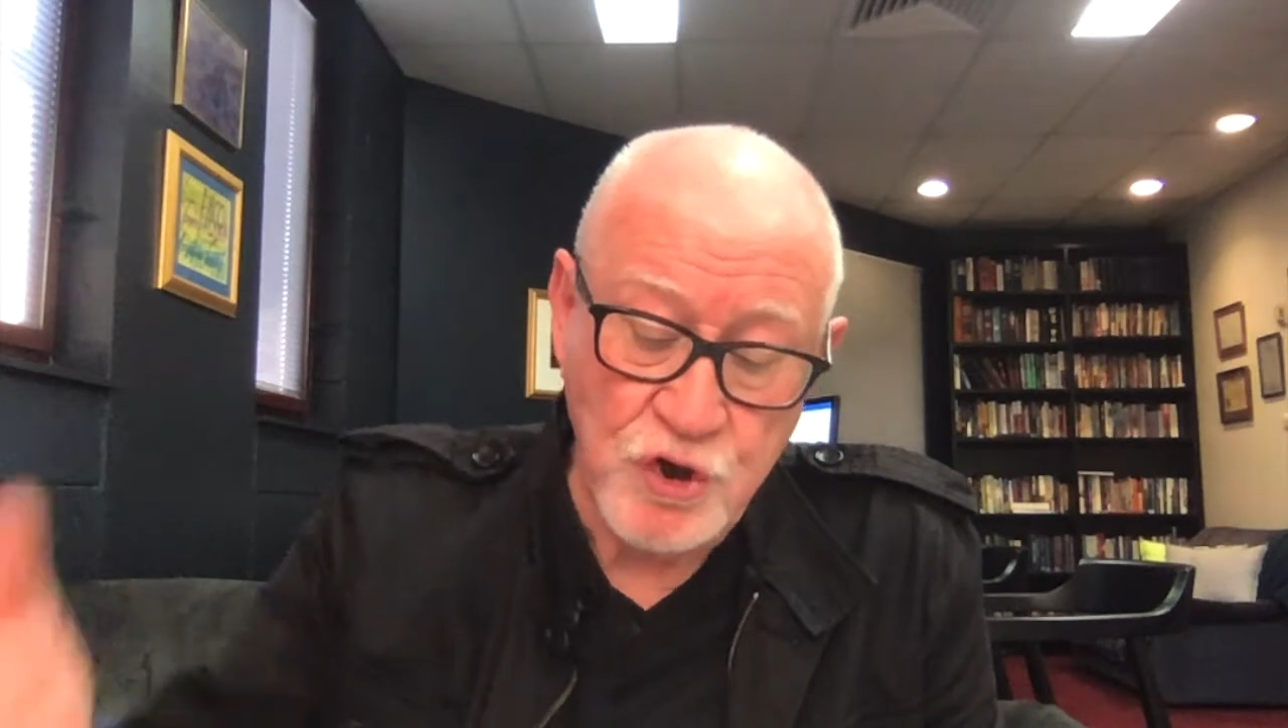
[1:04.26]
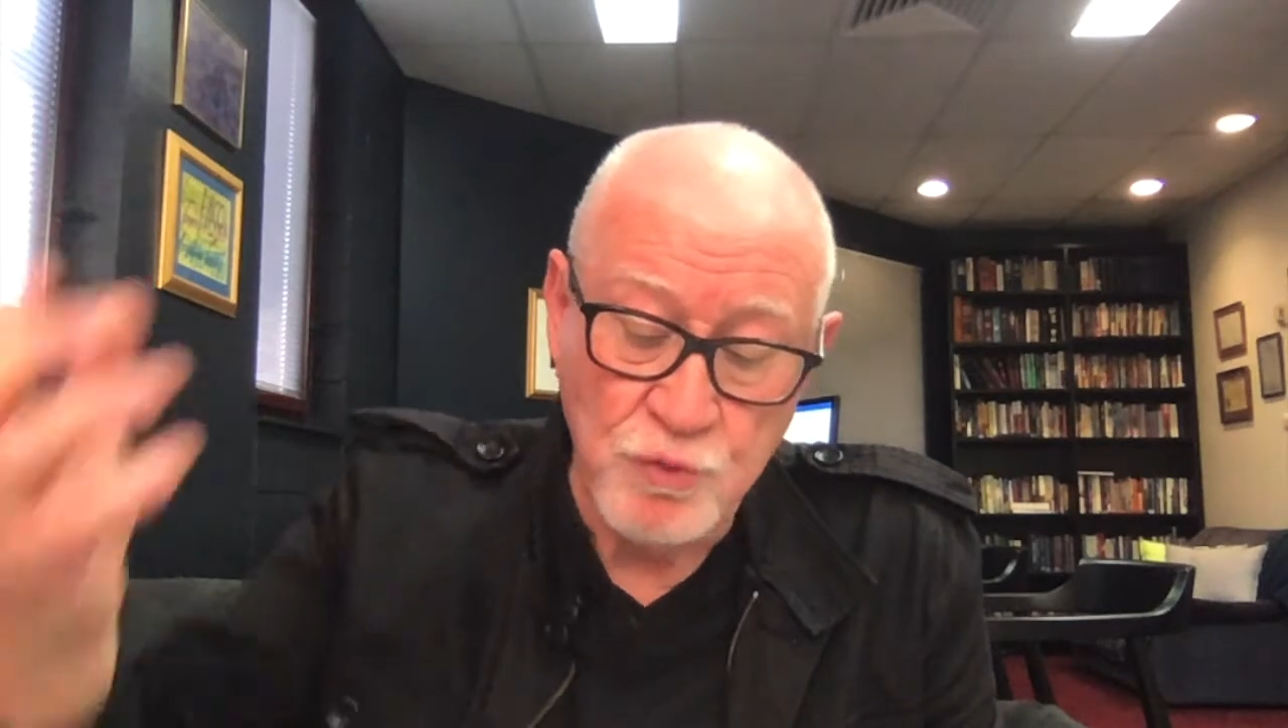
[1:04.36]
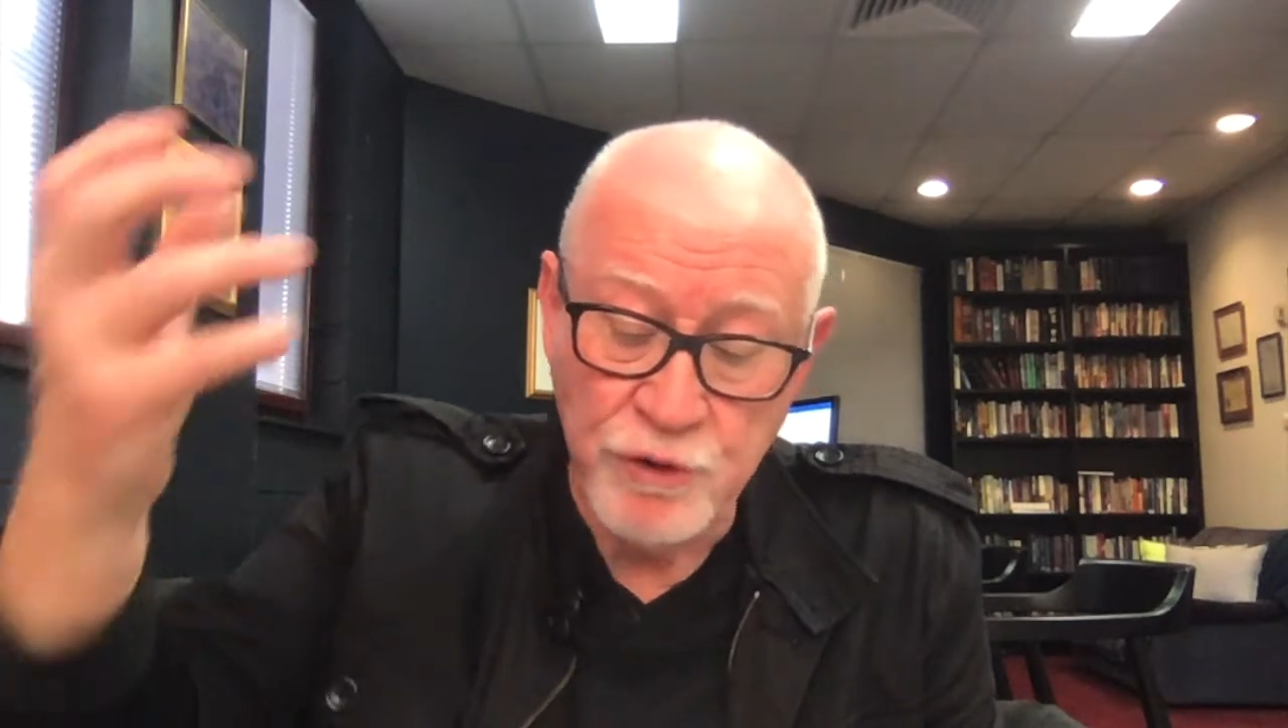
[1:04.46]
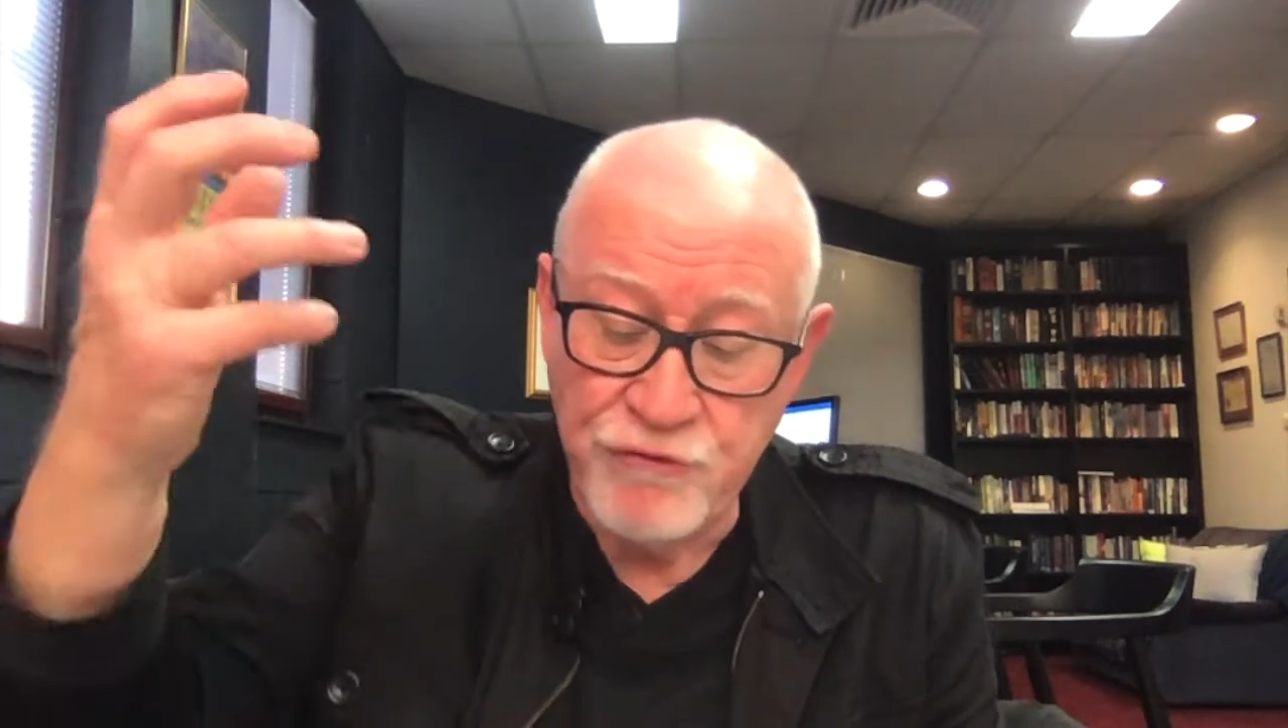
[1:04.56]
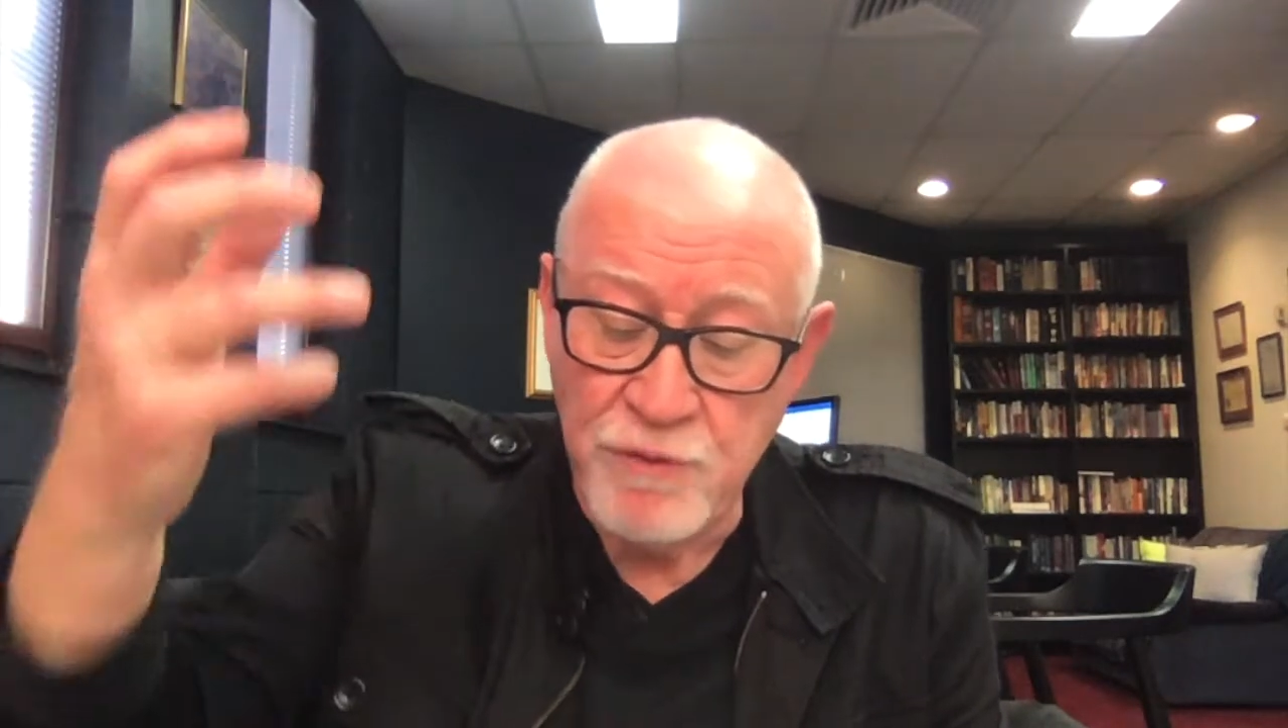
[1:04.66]

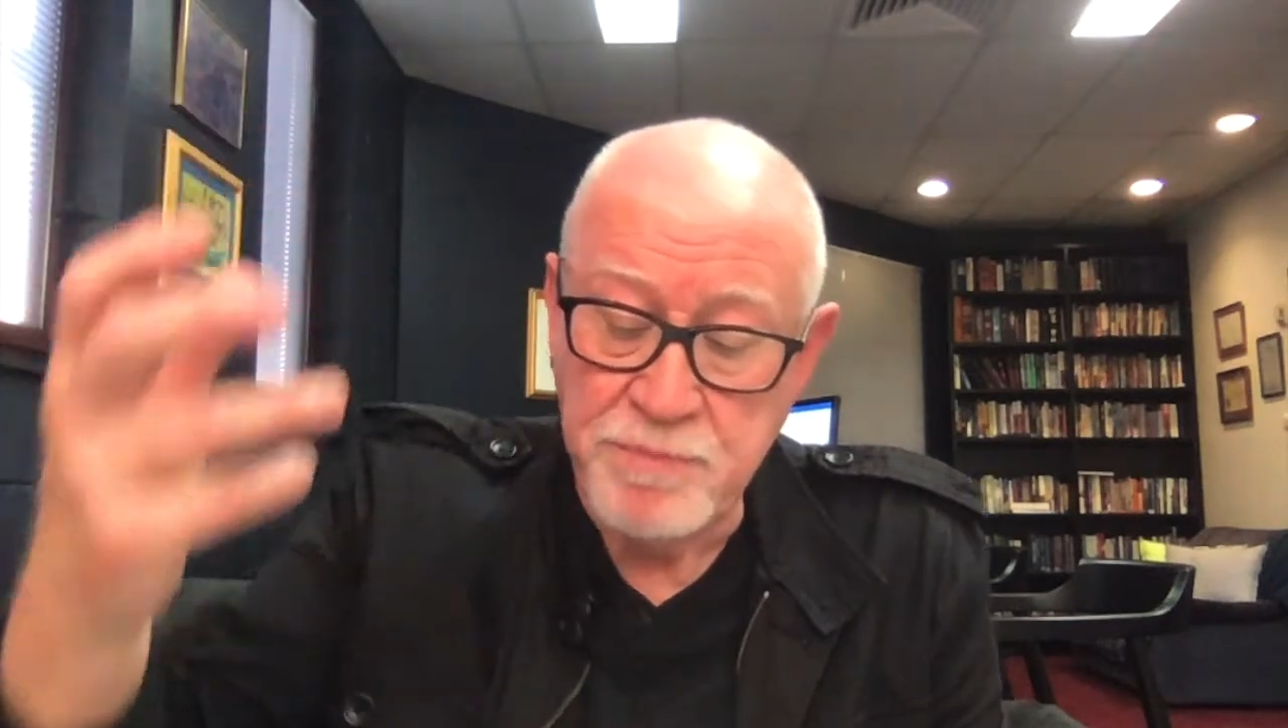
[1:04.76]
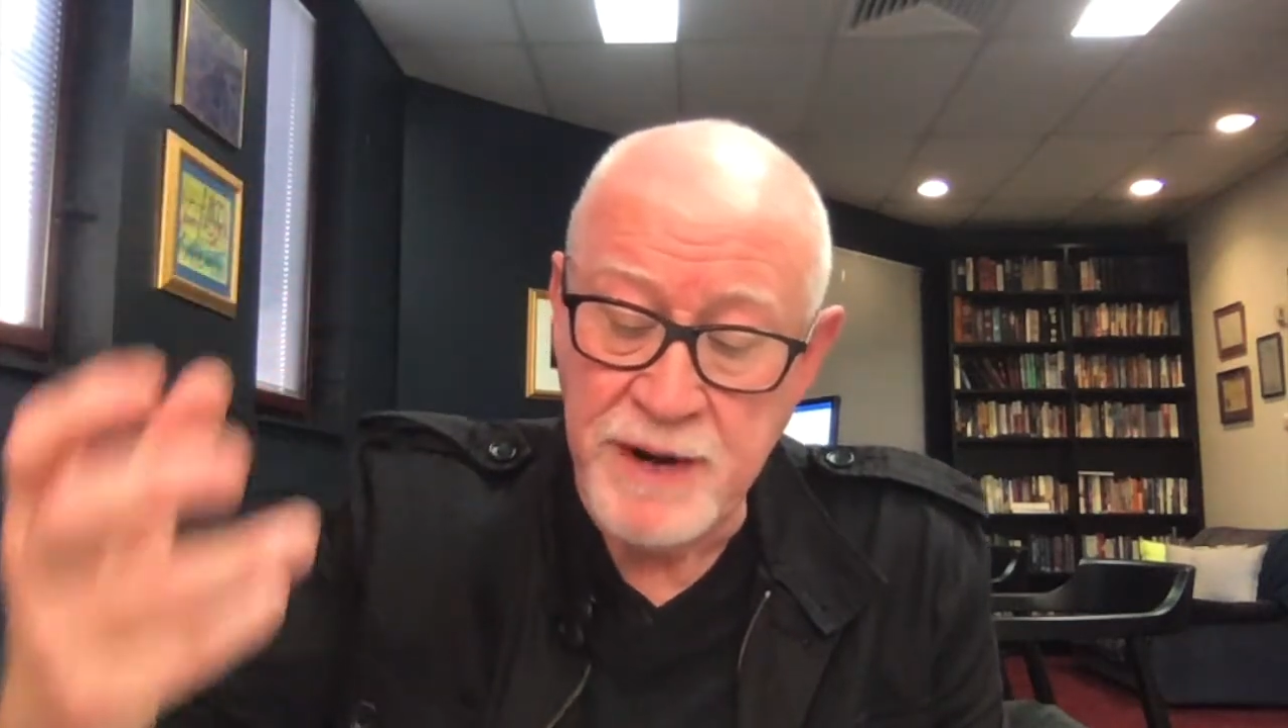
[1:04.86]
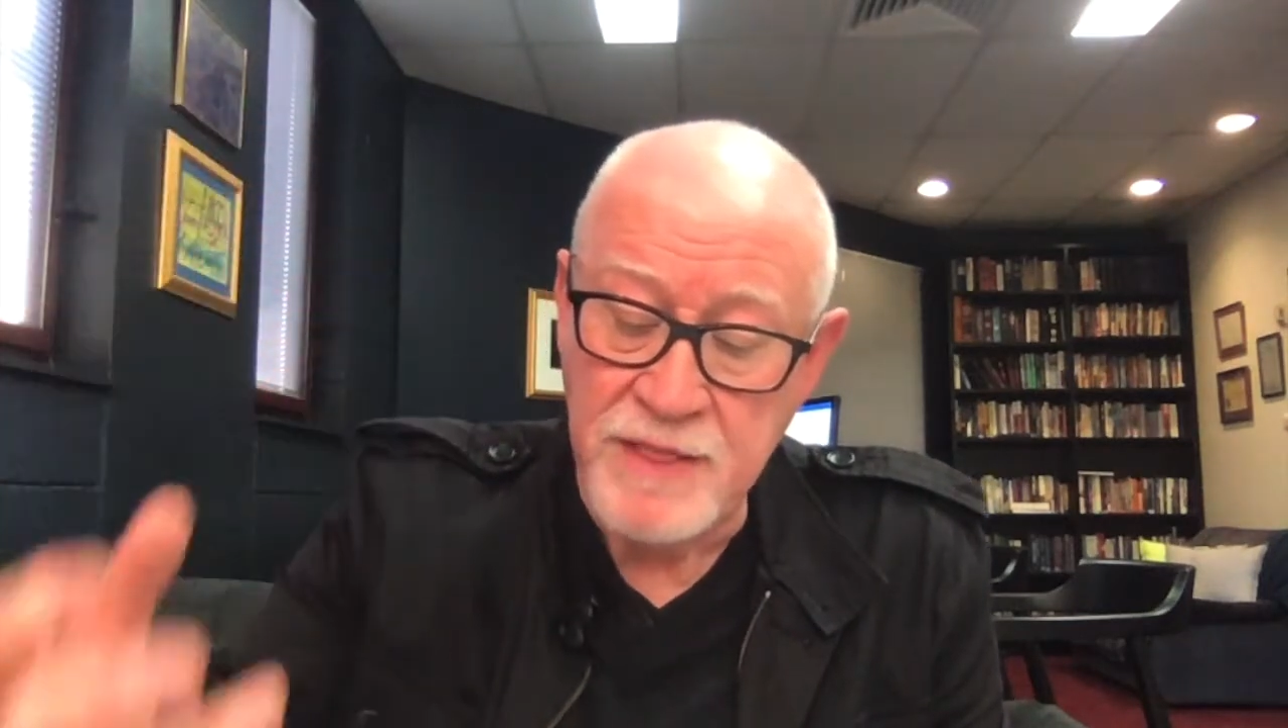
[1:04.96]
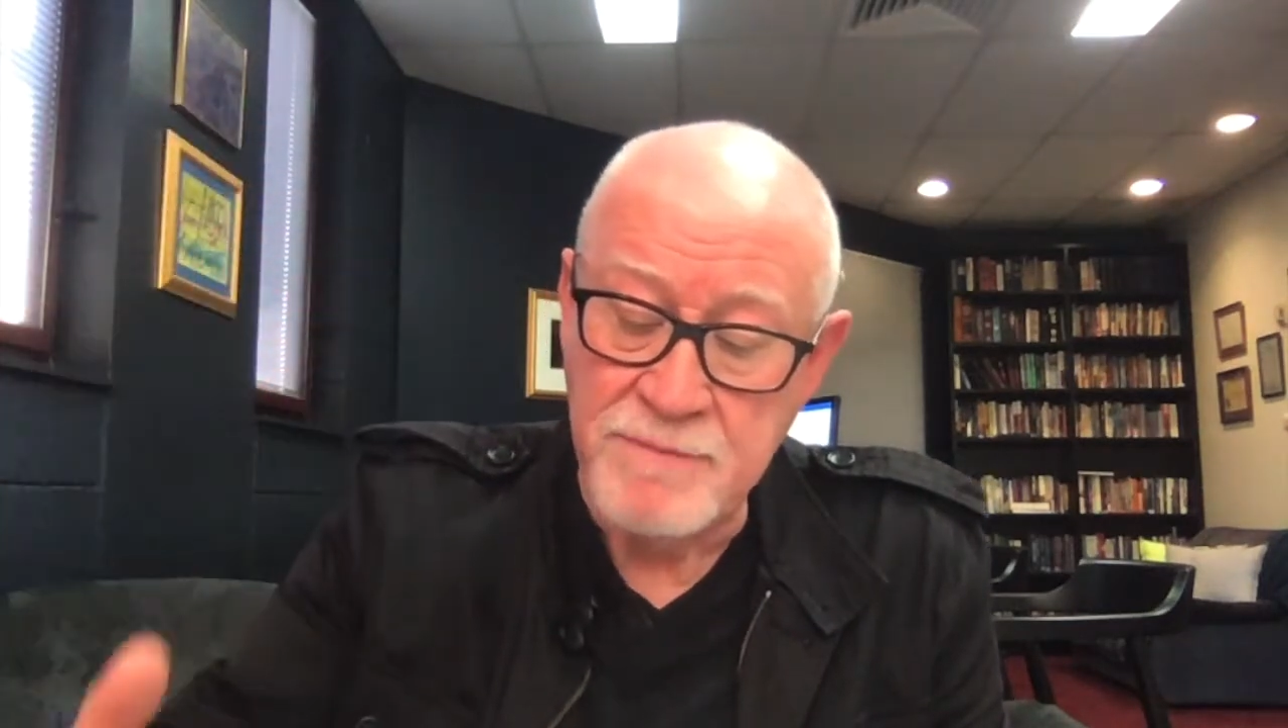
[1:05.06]
would drip down